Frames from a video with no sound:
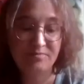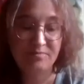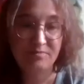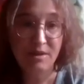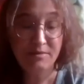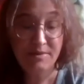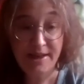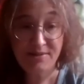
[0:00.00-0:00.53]

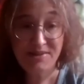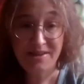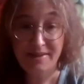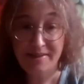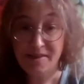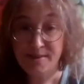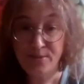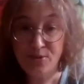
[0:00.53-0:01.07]

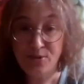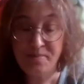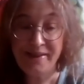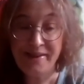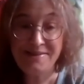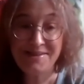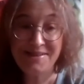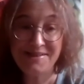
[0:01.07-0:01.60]
undoubtedly Small
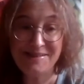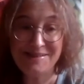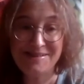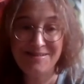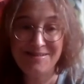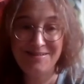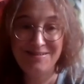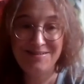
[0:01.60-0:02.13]

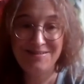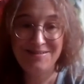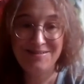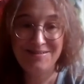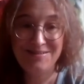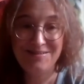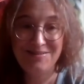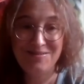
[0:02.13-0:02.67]
Pieces,
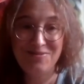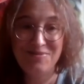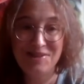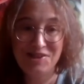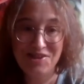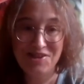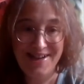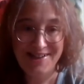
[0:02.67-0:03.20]

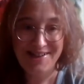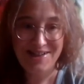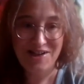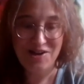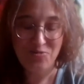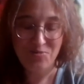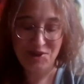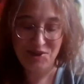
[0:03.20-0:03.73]
which I had
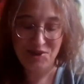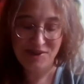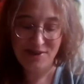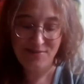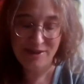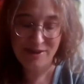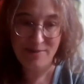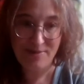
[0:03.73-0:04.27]
help with because
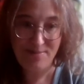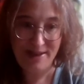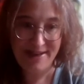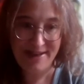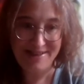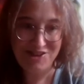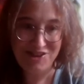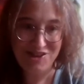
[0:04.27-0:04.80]
it was my
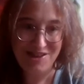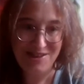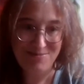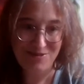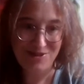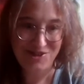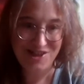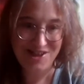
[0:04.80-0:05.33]
PhD
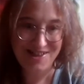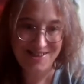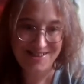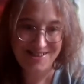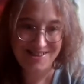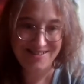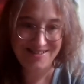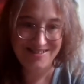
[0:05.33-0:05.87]

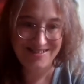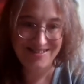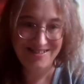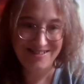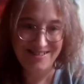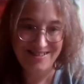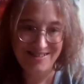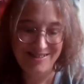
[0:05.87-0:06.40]
project.
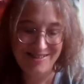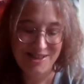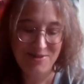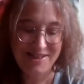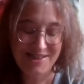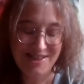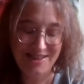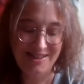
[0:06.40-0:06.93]
So I
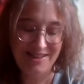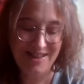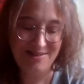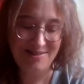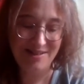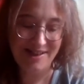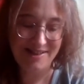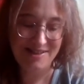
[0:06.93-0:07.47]
did
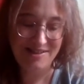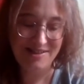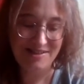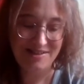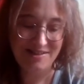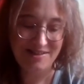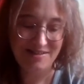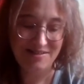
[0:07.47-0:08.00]

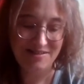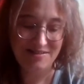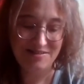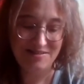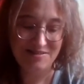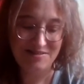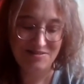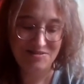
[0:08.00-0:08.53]
a
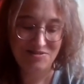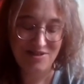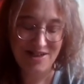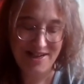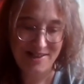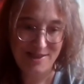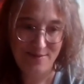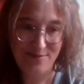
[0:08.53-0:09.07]

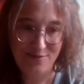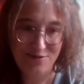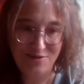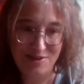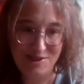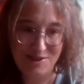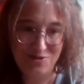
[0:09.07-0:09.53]
creative critical